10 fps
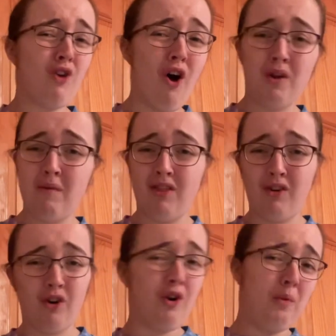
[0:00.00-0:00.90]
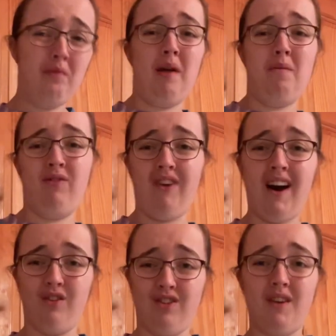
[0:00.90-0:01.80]
Tottenham in the Cup
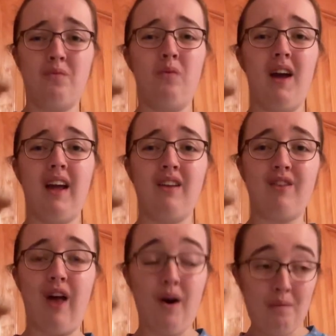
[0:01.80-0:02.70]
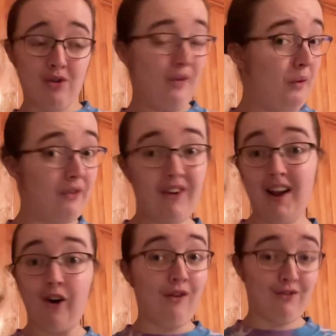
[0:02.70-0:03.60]
semi-final, didn't we? So I'm sure we're feeling
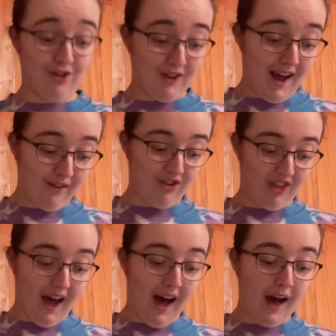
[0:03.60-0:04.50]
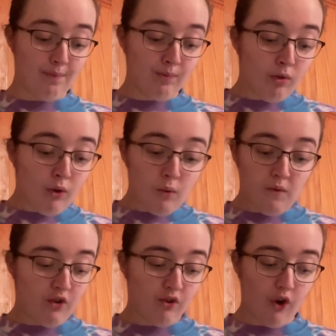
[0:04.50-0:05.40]
confident after that. We've
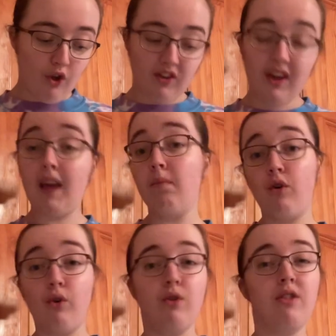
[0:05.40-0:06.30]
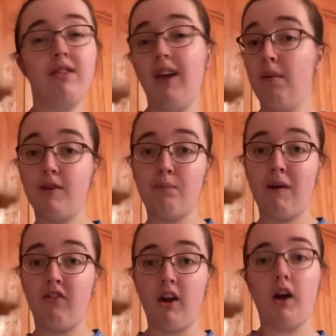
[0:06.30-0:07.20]
just got to keep the good team
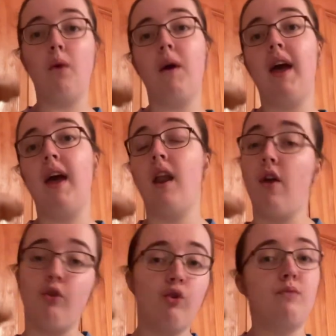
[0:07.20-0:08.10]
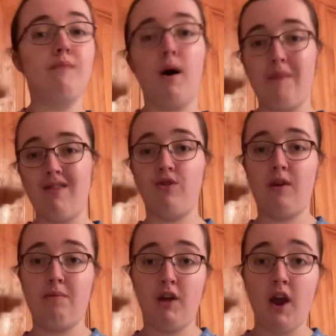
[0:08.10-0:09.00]
spirit going and the good
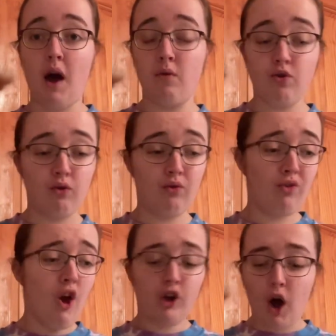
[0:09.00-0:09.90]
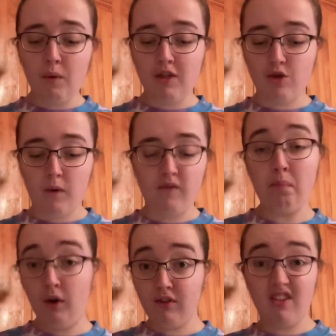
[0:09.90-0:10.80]
momentum, you know, and just go into it with a
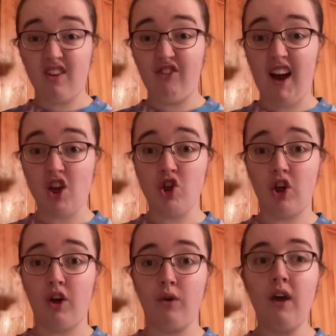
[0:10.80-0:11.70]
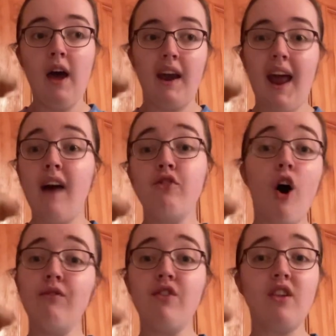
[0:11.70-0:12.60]
positive attitude and have
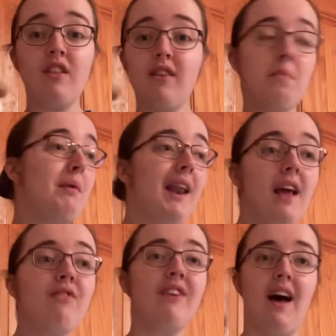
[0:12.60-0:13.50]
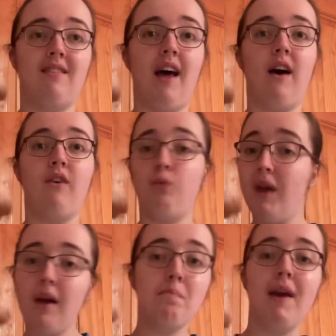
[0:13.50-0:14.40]
confidence and belief in ourselves. We
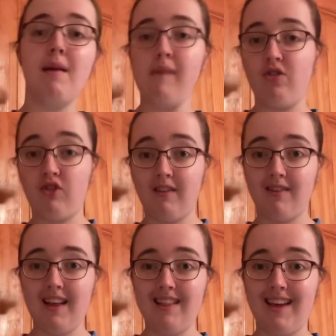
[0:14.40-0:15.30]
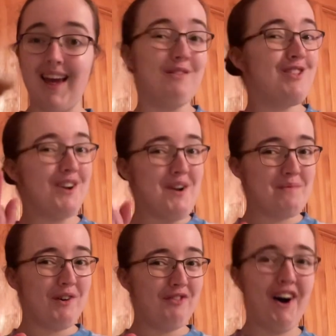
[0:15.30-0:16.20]
can beat Manchester City. We've done it
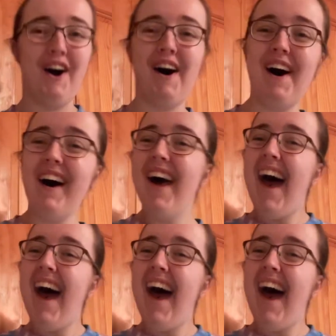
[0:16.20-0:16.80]
before.